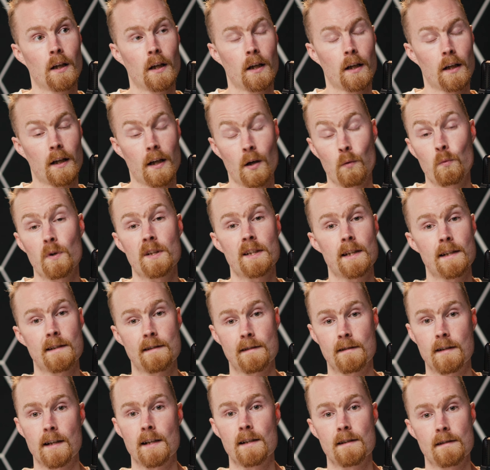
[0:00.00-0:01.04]
Now, what this
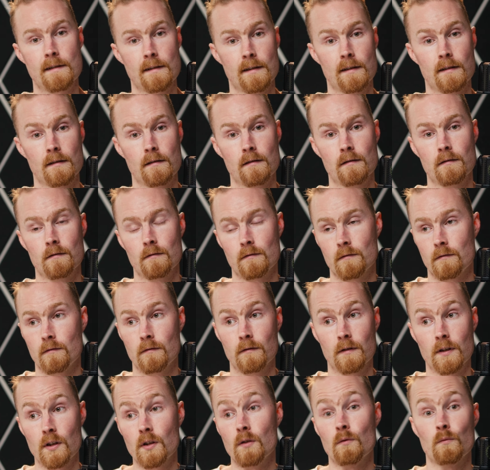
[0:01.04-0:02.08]
does in
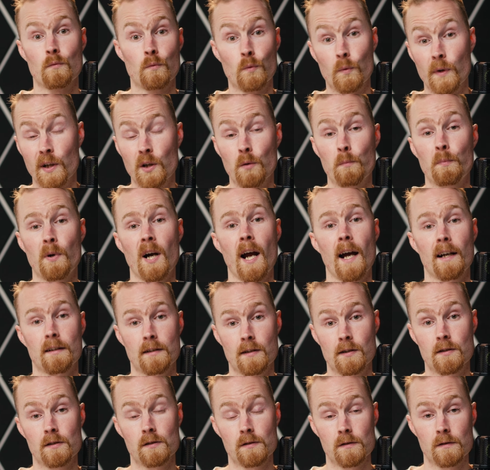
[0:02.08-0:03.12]
real
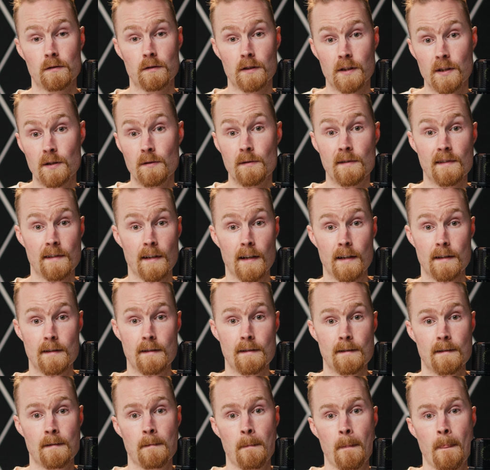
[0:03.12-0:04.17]
practical use
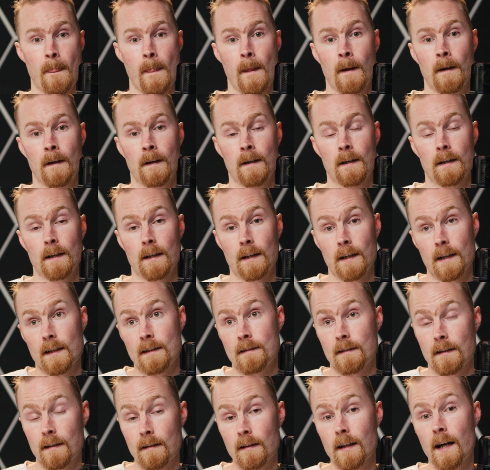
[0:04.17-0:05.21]
sense is
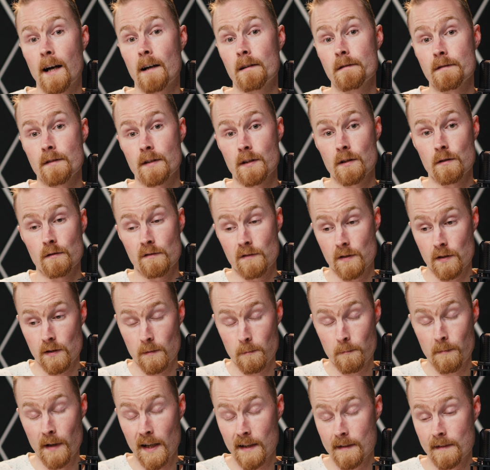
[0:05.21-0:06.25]
it allows you to
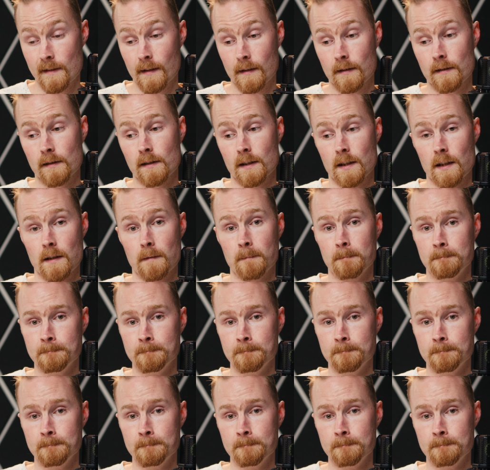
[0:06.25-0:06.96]
basically